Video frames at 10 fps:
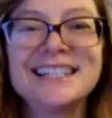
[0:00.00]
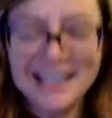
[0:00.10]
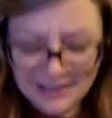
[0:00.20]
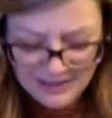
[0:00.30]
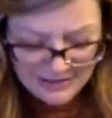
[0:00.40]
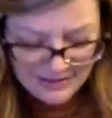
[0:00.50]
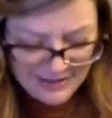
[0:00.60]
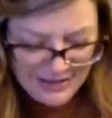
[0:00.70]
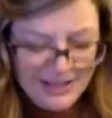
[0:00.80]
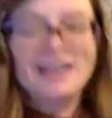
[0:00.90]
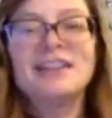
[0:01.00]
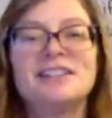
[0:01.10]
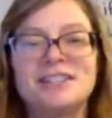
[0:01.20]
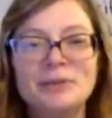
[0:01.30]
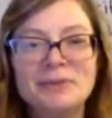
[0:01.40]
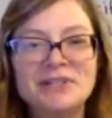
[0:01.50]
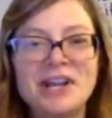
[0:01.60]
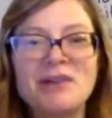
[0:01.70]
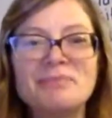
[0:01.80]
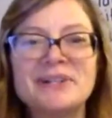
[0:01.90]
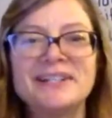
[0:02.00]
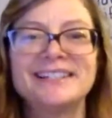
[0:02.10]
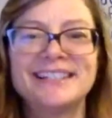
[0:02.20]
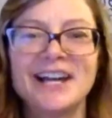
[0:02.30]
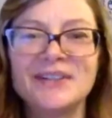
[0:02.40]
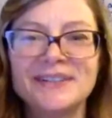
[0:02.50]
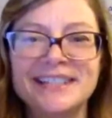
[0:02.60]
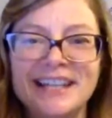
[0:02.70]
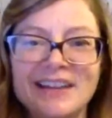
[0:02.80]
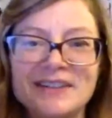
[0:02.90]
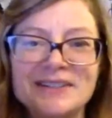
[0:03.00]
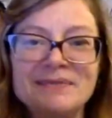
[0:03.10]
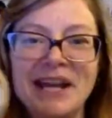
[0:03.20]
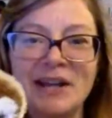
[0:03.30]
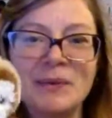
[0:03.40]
Super job putting sounds together to make